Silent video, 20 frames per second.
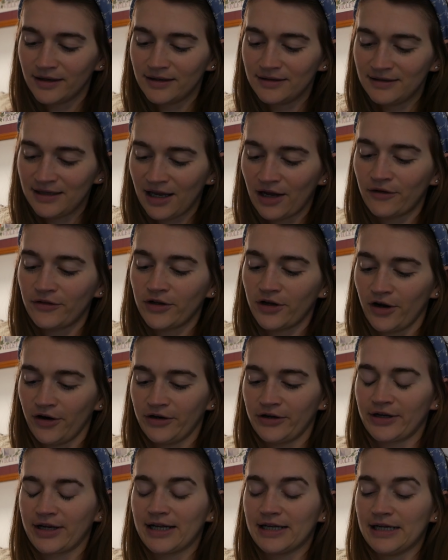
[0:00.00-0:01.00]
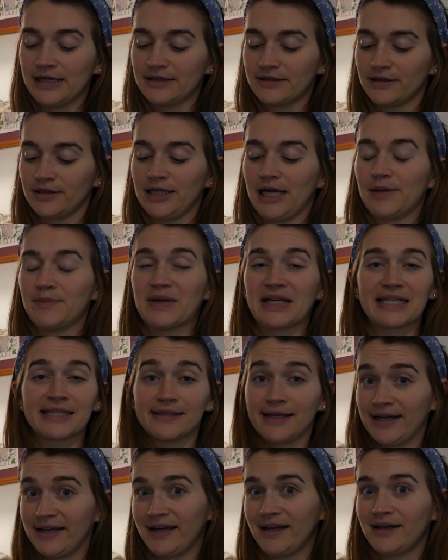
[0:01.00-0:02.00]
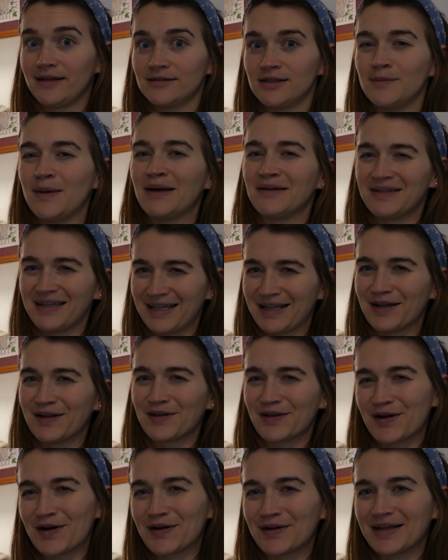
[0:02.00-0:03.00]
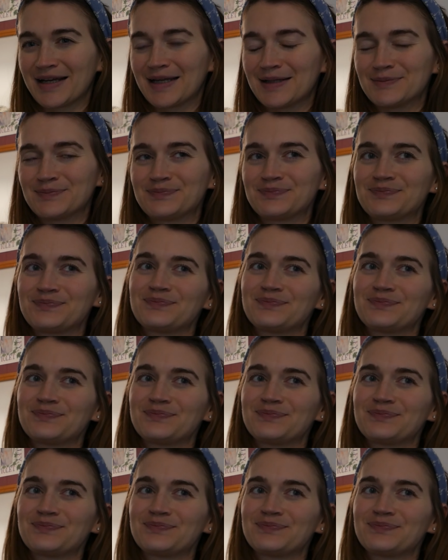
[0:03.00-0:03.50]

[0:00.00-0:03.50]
knit on the cardigan until I'm excited about knitting on the cardigan.